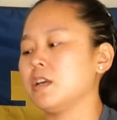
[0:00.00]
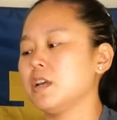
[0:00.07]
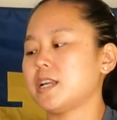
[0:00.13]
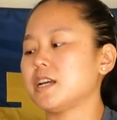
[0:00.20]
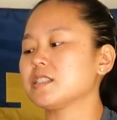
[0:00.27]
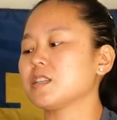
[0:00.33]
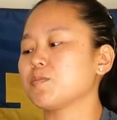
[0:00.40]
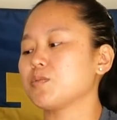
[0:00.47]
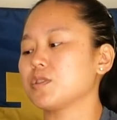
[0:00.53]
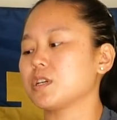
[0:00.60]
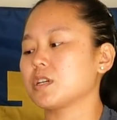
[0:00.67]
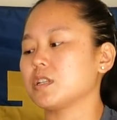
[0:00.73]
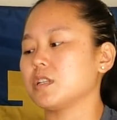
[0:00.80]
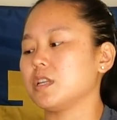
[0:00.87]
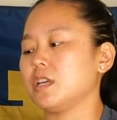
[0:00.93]
Stands up with the
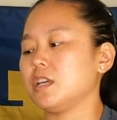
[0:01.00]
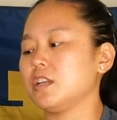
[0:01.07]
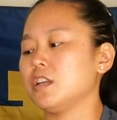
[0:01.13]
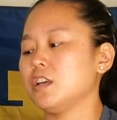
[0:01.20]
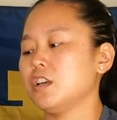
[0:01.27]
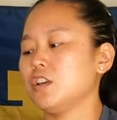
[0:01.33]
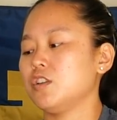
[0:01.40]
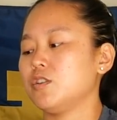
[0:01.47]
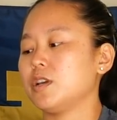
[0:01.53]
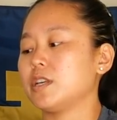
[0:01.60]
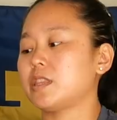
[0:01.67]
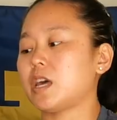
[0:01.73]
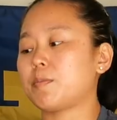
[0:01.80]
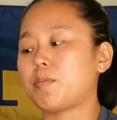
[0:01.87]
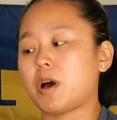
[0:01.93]
clean, you
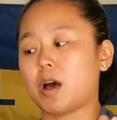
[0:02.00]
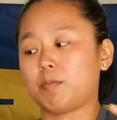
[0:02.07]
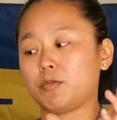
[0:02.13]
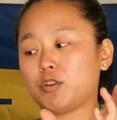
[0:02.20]
get that pop.